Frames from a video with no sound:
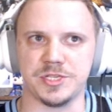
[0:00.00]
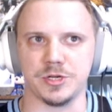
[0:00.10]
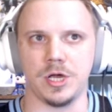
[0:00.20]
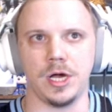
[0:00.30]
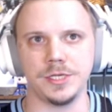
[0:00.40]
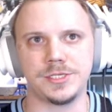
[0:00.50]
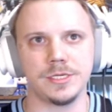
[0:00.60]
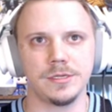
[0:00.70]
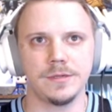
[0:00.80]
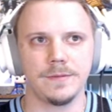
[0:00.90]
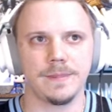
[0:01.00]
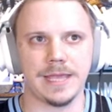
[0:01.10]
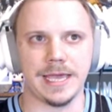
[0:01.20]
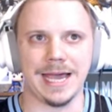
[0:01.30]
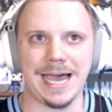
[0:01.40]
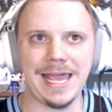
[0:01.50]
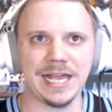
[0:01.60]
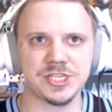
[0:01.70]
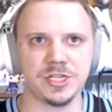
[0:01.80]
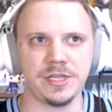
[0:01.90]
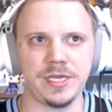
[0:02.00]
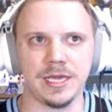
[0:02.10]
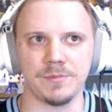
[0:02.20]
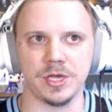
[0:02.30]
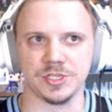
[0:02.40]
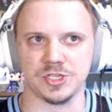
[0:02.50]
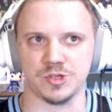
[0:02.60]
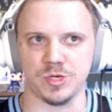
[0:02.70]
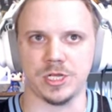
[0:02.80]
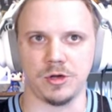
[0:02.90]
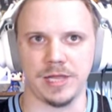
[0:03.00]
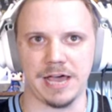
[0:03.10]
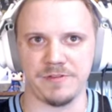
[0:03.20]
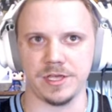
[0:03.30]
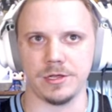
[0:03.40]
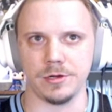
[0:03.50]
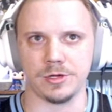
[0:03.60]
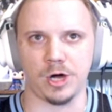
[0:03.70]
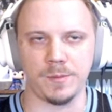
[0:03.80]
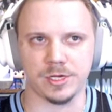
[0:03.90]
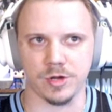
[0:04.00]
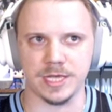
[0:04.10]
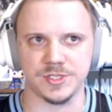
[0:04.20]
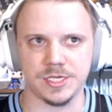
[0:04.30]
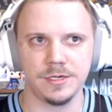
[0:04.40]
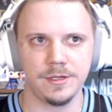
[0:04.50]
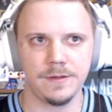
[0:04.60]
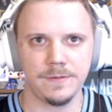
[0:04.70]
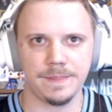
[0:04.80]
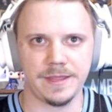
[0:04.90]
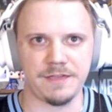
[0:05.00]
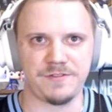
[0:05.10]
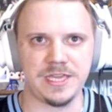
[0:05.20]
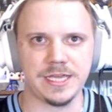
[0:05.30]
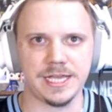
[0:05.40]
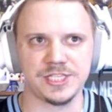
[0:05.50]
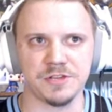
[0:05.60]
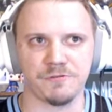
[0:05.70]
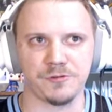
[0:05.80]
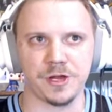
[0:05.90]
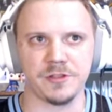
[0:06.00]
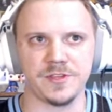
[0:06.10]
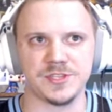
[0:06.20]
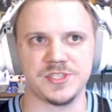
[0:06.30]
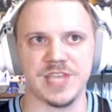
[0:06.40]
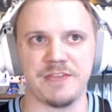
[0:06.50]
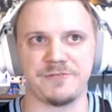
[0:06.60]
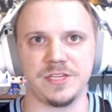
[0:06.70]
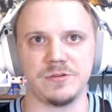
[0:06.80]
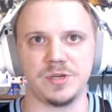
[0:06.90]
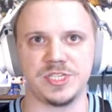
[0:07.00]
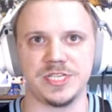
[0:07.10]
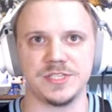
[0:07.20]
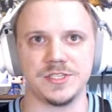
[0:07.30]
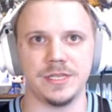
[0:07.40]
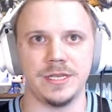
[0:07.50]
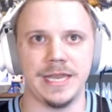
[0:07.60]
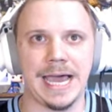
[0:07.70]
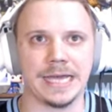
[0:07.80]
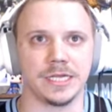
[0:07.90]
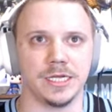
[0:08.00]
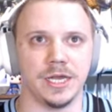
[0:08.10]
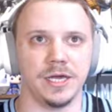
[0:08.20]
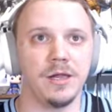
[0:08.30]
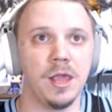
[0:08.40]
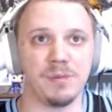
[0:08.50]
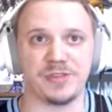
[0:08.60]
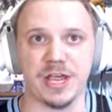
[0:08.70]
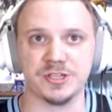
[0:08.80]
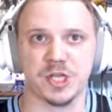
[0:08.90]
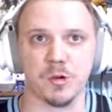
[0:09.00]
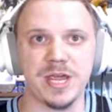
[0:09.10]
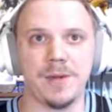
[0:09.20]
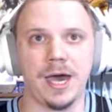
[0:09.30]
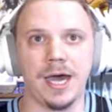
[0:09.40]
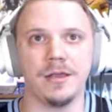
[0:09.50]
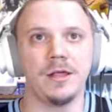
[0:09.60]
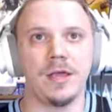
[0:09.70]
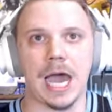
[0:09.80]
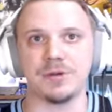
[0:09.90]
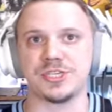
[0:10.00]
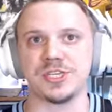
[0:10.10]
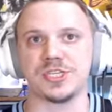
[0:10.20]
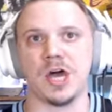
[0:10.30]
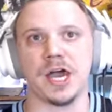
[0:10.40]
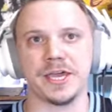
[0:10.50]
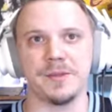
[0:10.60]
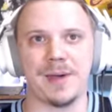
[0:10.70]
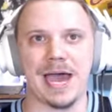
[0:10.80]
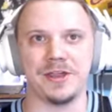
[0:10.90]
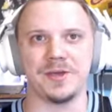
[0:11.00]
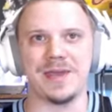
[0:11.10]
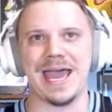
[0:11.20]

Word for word: Mr. Hunt. And I actually am going to streak Olave here. Call me crazy. If he gets in front of this safety, which he's not gonna, but there's Kareem Hunt. I was just talking about him.